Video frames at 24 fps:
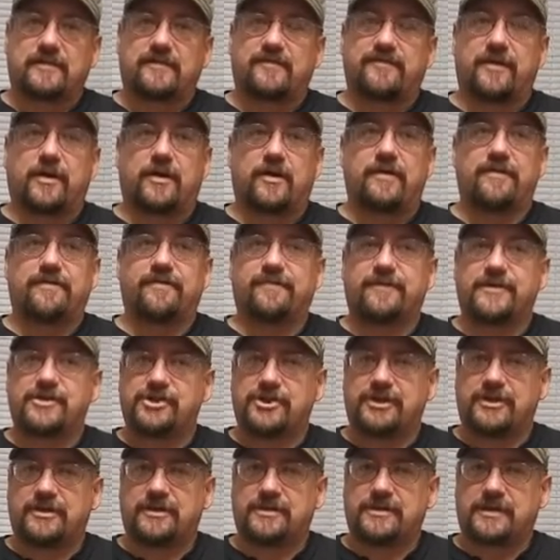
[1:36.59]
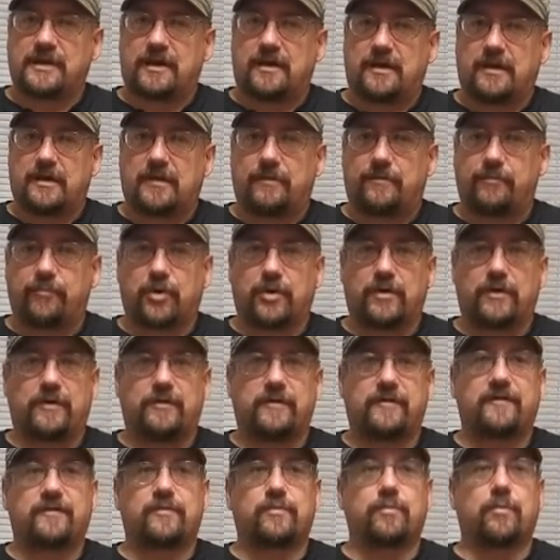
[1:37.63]
It's very efficient,
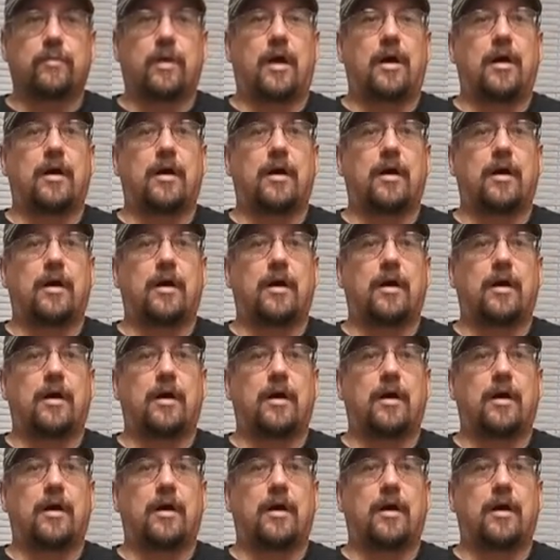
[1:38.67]
burns